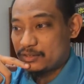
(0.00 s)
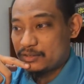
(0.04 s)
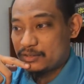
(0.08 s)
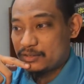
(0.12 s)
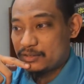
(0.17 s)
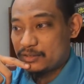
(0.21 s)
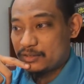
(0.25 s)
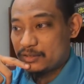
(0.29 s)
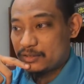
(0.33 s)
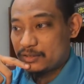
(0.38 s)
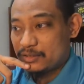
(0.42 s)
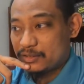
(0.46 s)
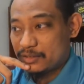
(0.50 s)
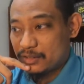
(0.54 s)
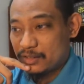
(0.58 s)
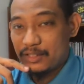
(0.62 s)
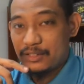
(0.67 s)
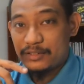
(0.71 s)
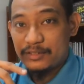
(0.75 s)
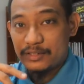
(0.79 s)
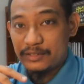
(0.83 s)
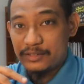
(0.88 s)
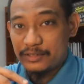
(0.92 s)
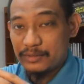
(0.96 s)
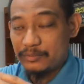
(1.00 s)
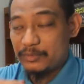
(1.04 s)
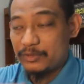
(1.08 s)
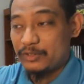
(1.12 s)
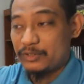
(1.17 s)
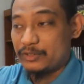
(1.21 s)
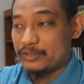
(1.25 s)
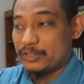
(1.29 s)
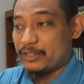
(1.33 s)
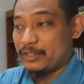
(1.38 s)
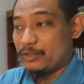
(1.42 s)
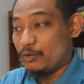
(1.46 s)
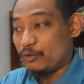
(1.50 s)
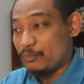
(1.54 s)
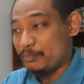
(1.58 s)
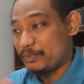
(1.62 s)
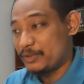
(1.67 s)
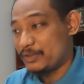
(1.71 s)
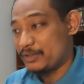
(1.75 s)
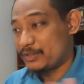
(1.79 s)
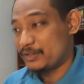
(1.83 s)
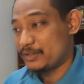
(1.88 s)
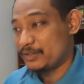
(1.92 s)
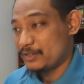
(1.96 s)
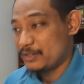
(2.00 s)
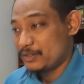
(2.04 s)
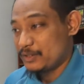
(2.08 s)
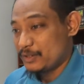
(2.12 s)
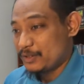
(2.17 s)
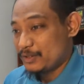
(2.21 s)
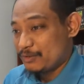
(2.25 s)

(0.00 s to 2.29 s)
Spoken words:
the class session, because I open